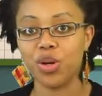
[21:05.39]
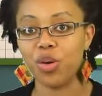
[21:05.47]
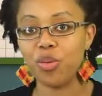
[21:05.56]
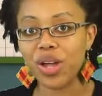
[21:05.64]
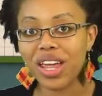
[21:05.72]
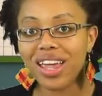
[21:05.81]
what a
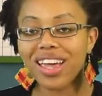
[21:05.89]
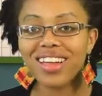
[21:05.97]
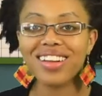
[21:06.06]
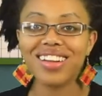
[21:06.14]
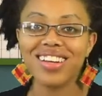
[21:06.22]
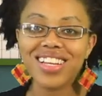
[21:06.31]
week
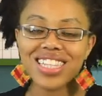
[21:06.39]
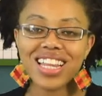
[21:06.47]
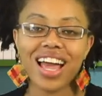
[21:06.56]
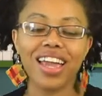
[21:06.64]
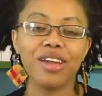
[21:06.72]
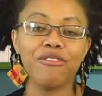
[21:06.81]
looks
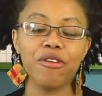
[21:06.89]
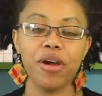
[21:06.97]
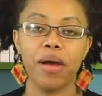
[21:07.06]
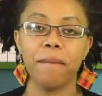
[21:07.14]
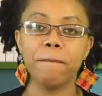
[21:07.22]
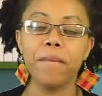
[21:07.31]
like
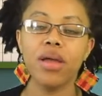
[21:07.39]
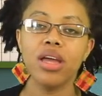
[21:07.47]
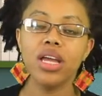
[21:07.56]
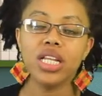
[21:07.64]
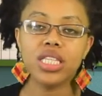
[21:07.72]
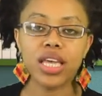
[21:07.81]
from
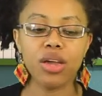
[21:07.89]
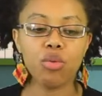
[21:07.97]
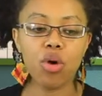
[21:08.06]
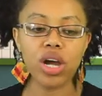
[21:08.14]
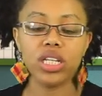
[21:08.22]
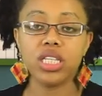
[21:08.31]
day
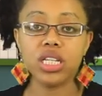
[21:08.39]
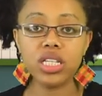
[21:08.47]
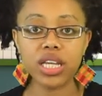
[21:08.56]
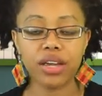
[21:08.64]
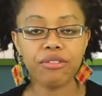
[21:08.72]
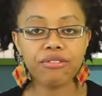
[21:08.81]
one to
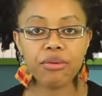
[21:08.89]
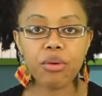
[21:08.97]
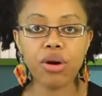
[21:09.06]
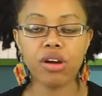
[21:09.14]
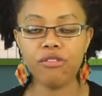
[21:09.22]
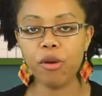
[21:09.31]
day
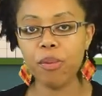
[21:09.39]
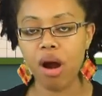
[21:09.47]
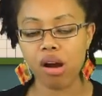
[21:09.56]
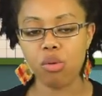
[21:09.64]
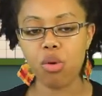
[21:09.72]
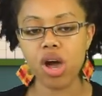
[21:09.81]
four for
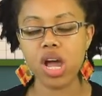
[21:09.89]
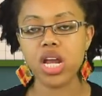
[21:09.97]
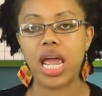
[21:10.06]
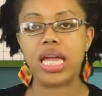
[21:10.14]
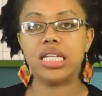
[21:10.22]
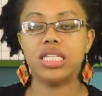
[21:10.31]
part
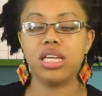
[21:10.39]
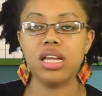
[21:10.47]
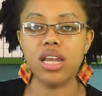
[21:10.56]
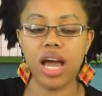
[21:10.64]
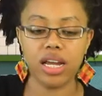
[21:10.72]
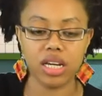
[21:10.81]
one,
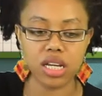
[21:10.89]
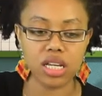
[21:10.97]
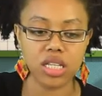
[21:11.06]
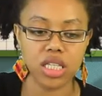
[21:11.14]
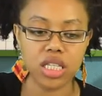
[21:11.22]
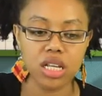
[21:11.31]
eighteen
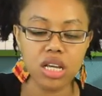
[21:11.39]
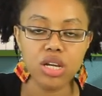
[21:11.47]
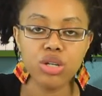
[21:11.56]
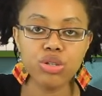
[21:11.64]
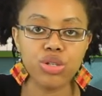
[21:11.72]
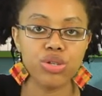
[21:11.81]
nineties
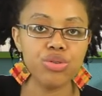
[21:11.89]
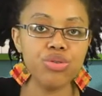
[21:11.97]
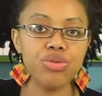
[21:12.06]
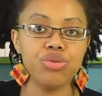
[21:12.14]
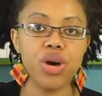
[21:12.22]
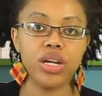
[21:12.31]

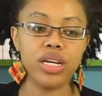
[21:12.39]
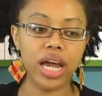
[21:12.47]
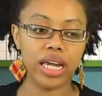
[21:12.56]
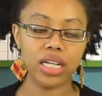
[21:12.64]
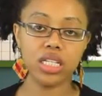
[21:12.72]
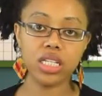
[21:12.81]
to
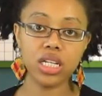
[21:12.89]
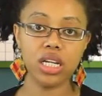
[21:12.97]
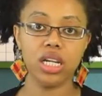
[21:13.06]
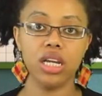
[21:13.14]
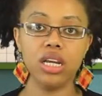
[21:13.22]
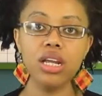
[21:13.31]

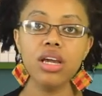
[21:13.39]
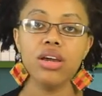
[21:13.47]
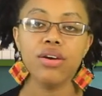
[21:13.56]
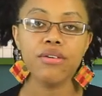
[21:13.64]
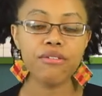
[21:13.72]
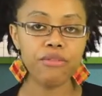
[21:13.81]
nineteen
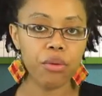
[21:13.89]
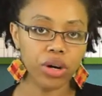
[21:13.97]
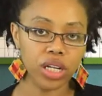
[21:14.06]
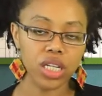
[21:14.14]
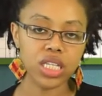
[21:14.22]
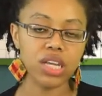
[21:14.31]

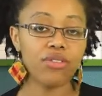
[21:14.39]
forties.